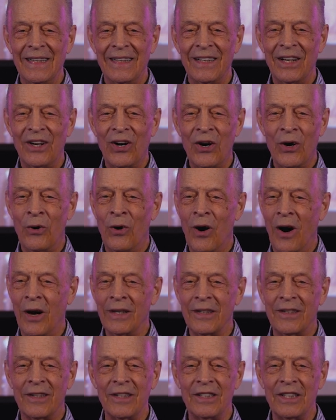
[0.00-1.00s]
You know,
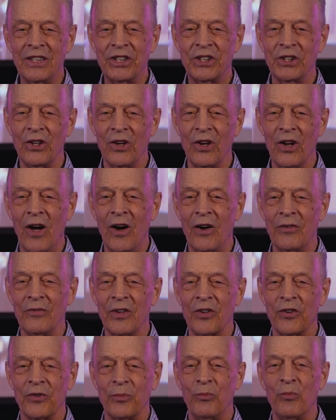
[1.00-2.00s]
unconditional love
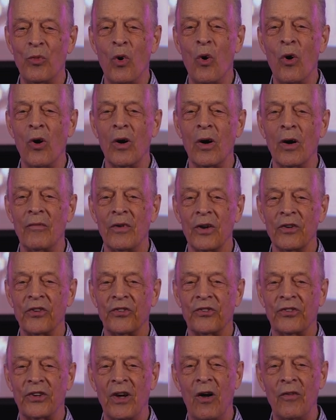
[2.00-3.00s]
is more of a
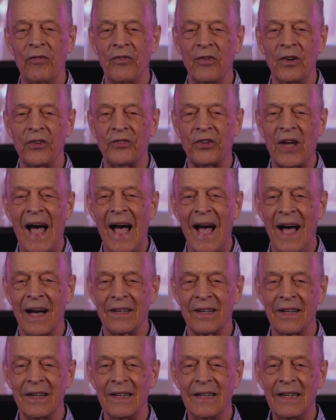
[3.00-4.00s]
selfless
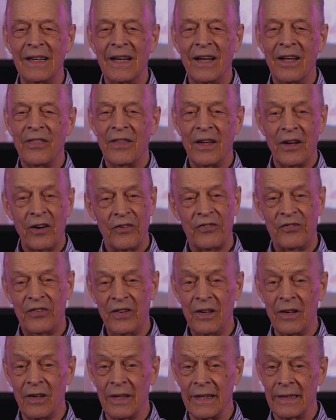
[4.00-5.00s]
act than a
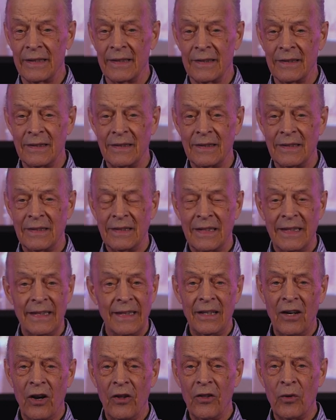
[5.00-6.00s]
feeling.
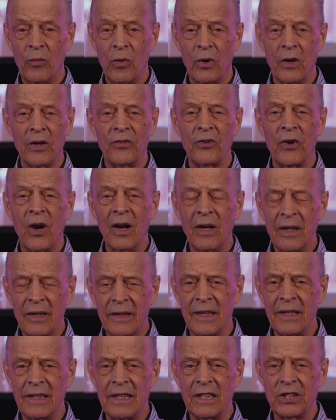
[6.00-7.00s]
In other words,
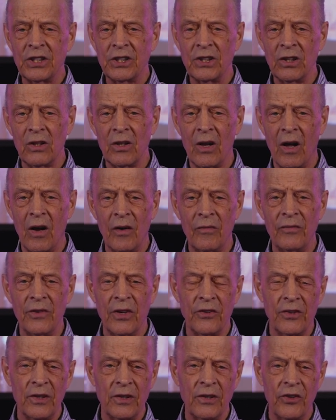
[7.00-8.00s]
unconditional love
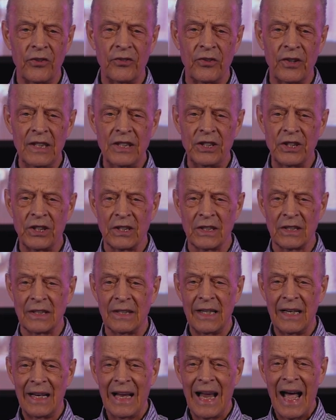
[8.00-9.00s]
is a decision,
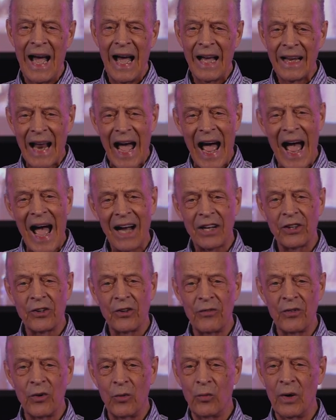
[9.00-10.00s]
an act
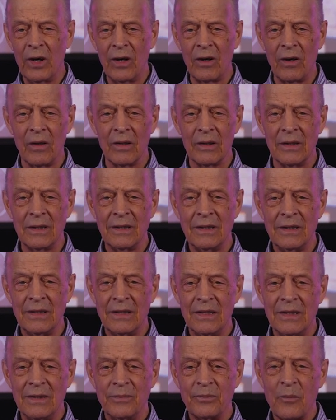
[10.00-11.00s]
of the will.
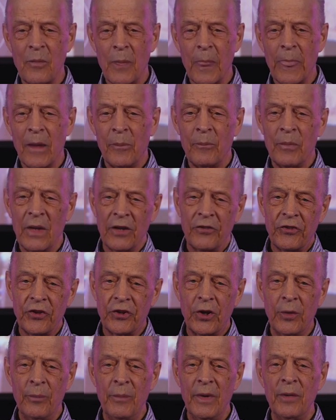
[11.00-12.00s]
It's a
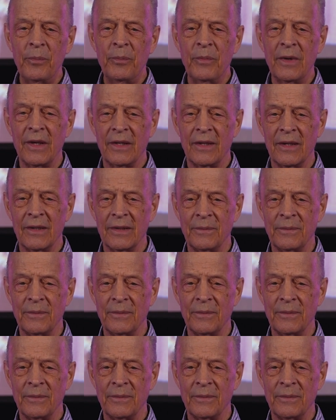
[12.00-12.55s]
commitment.